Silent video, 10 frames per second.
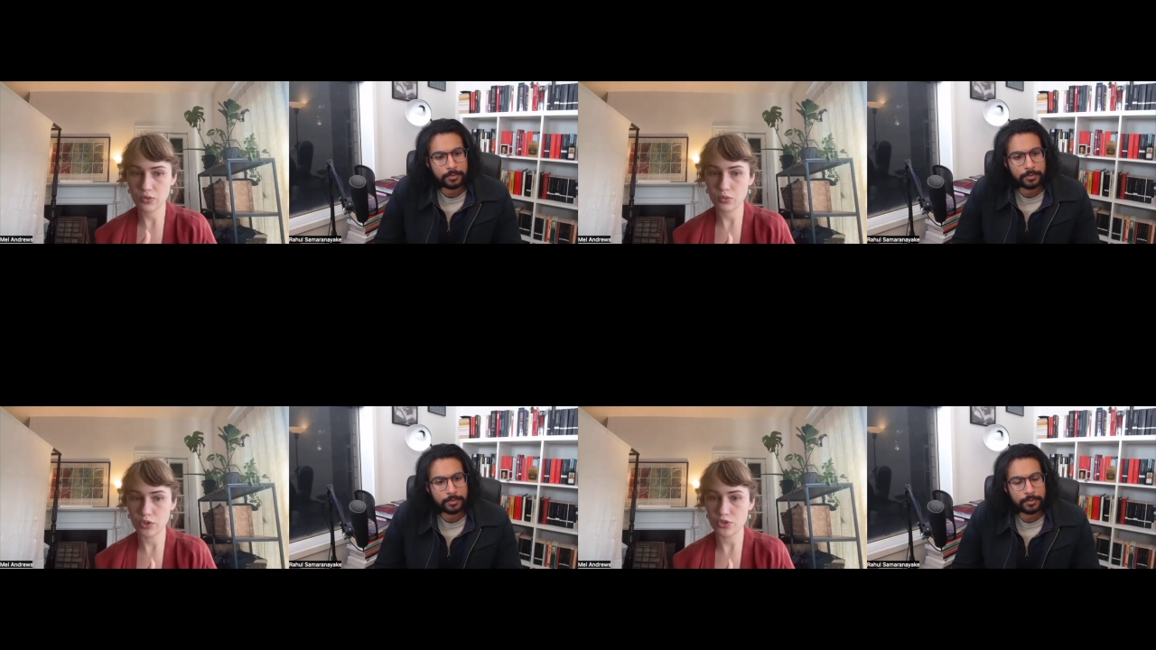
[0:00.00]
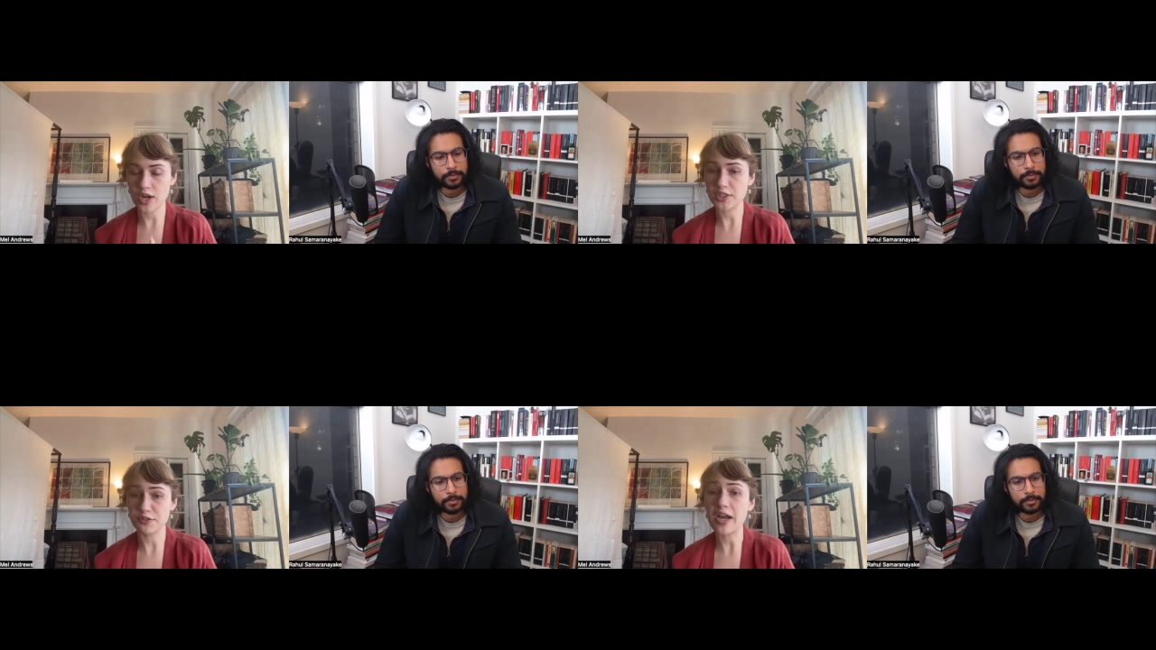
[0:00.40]
Speaker 1: try
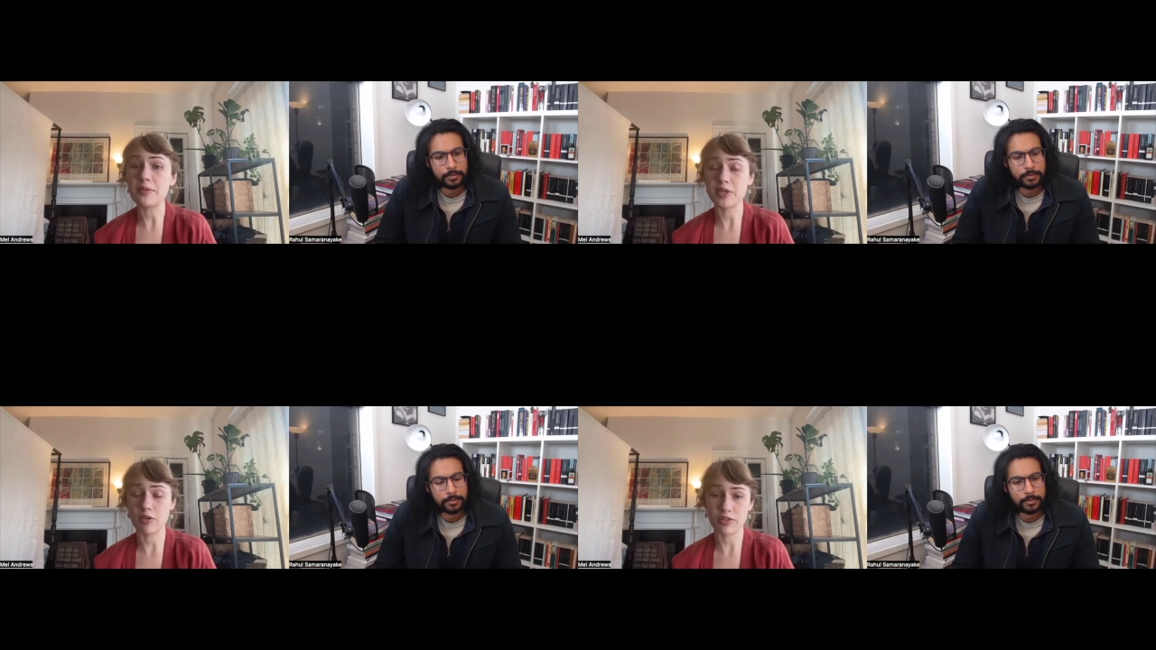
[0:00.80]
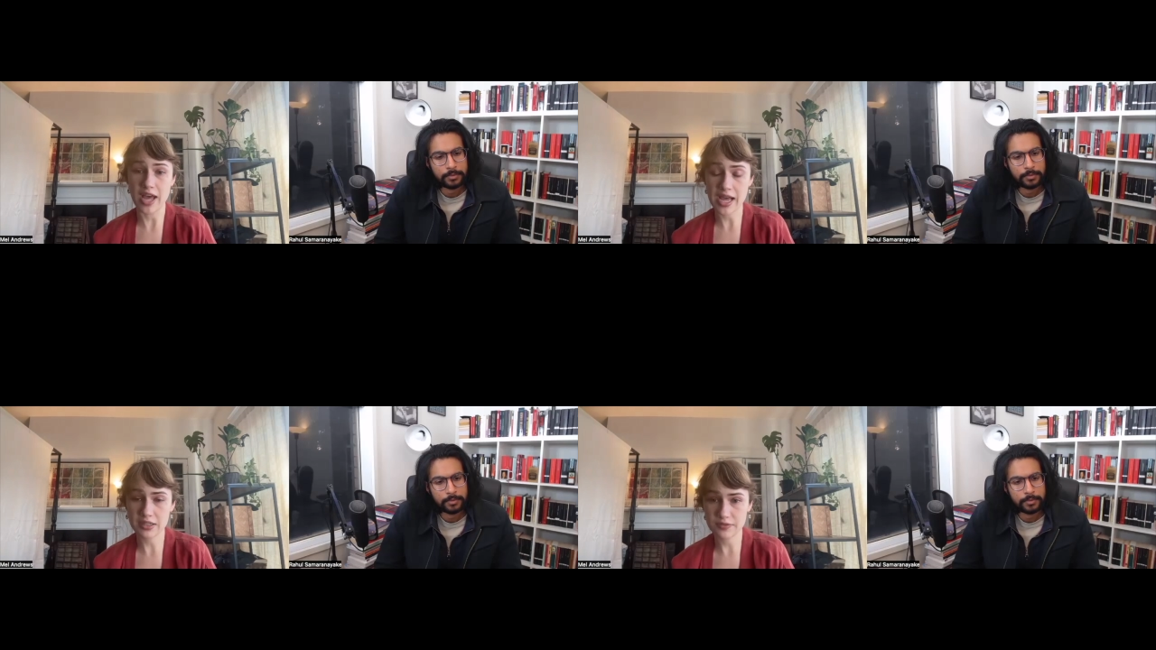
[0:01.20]
to fight me on
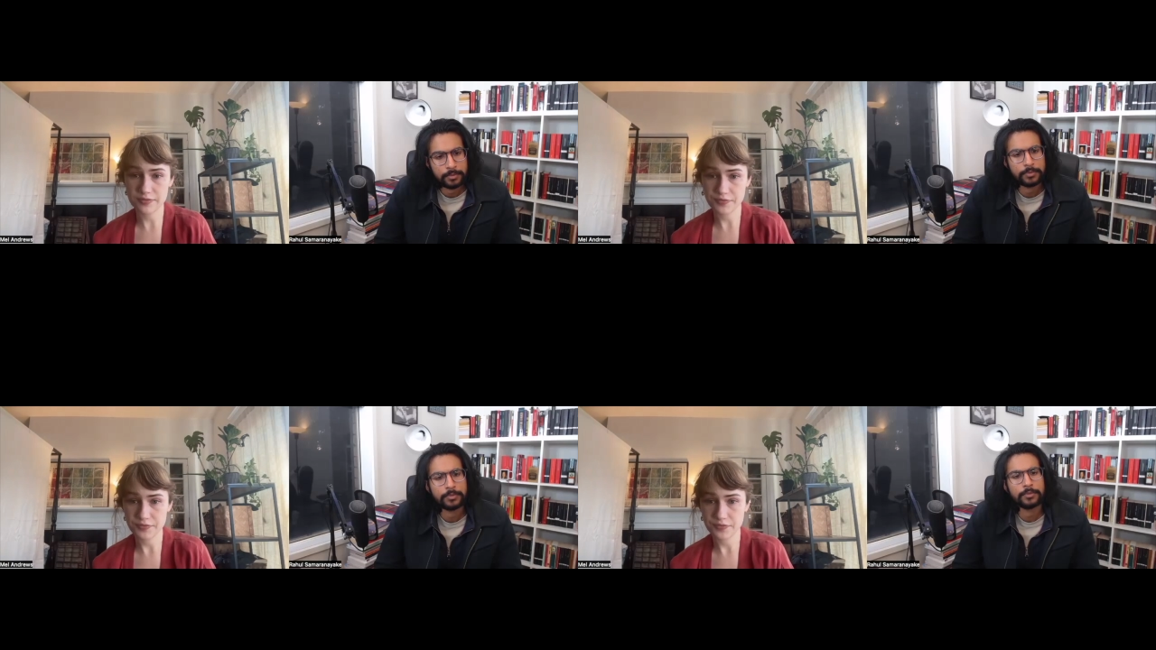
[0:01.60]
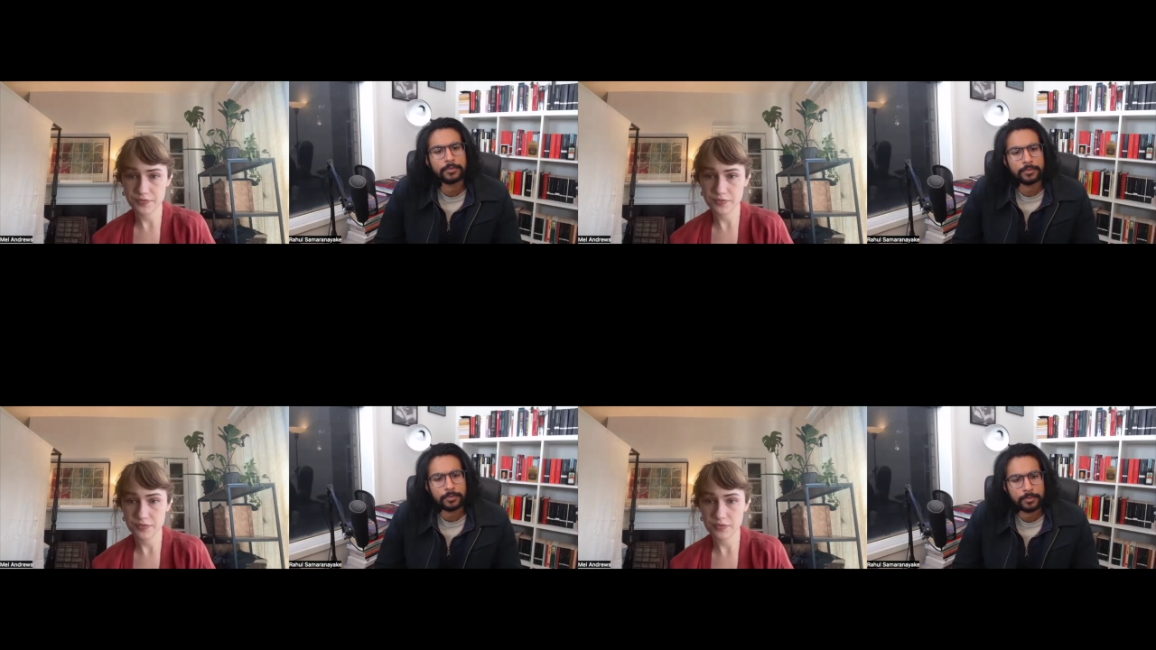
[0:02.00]
that.
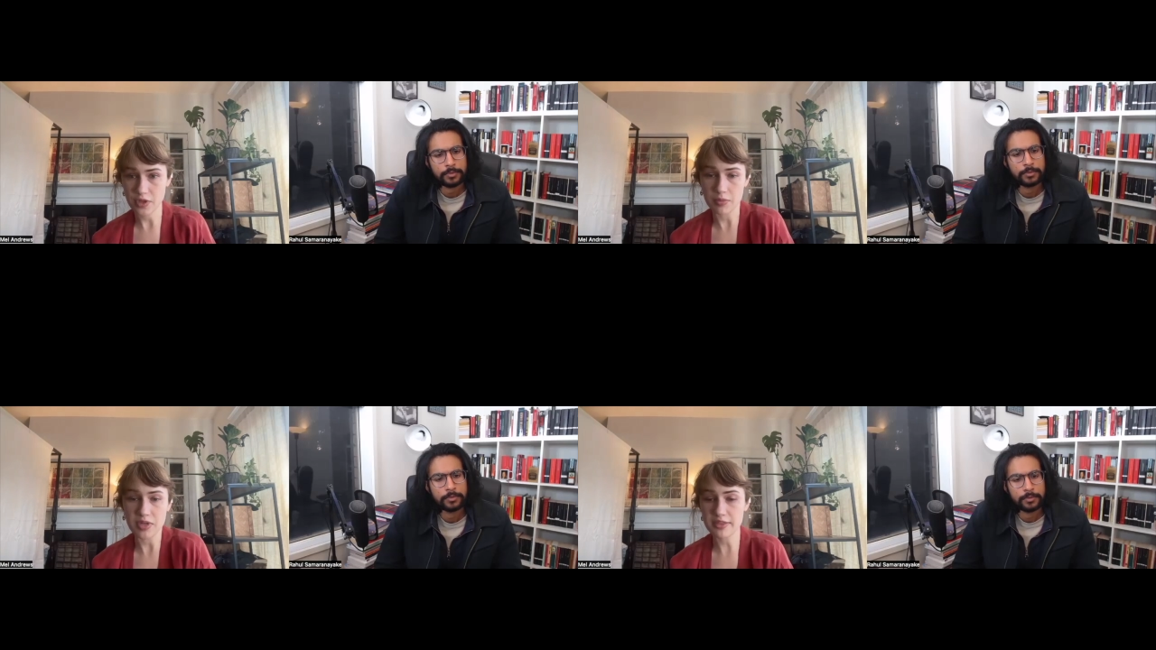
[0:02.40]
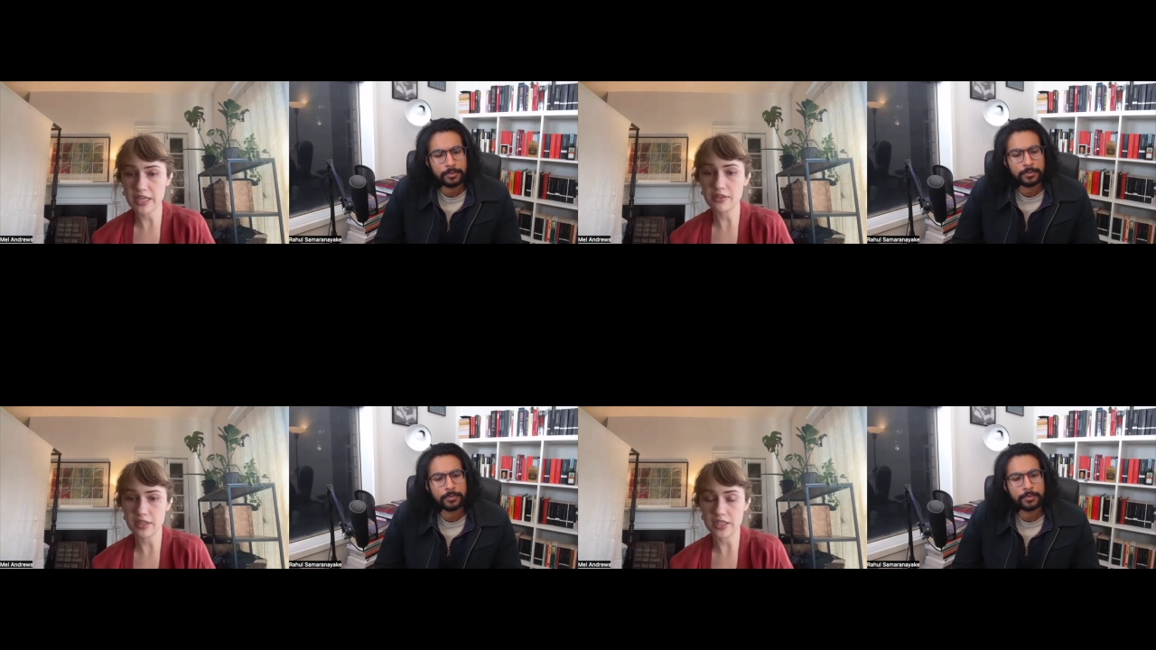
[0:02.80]
I mean, I
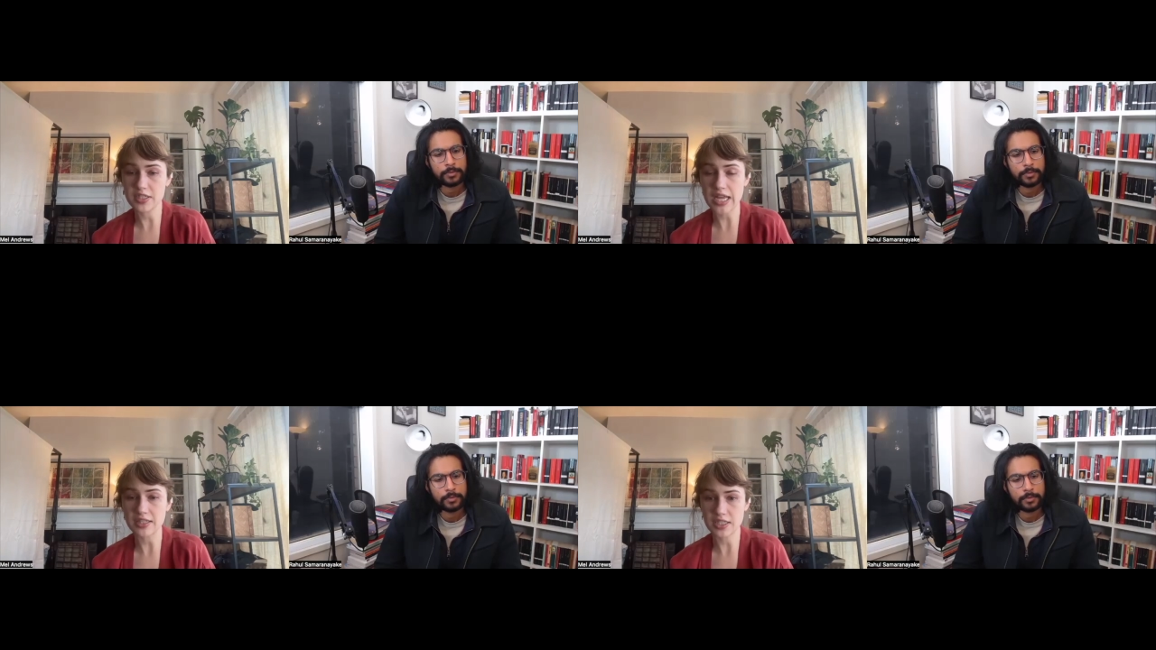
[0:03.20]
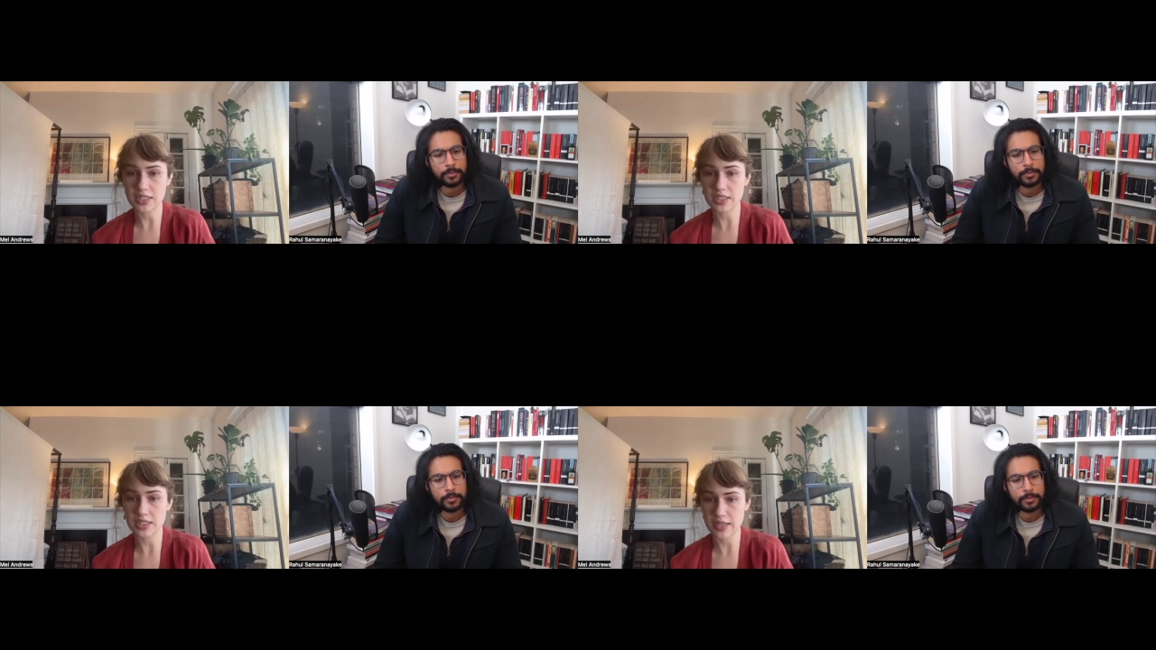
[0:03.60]
think the
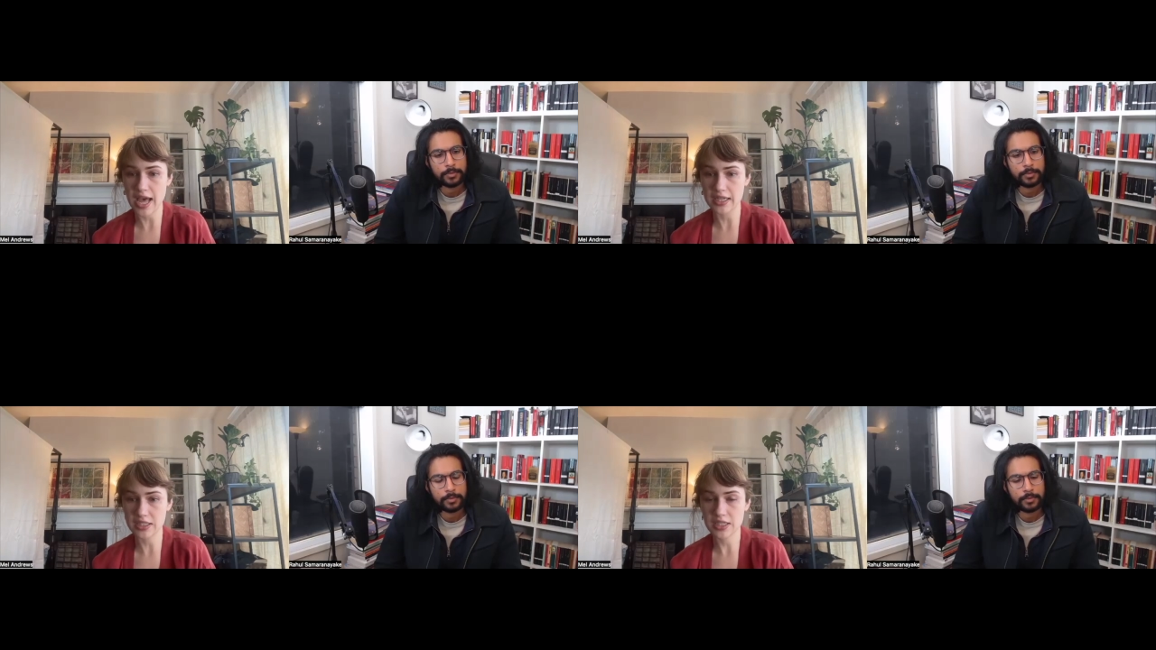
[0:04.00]
consensus is that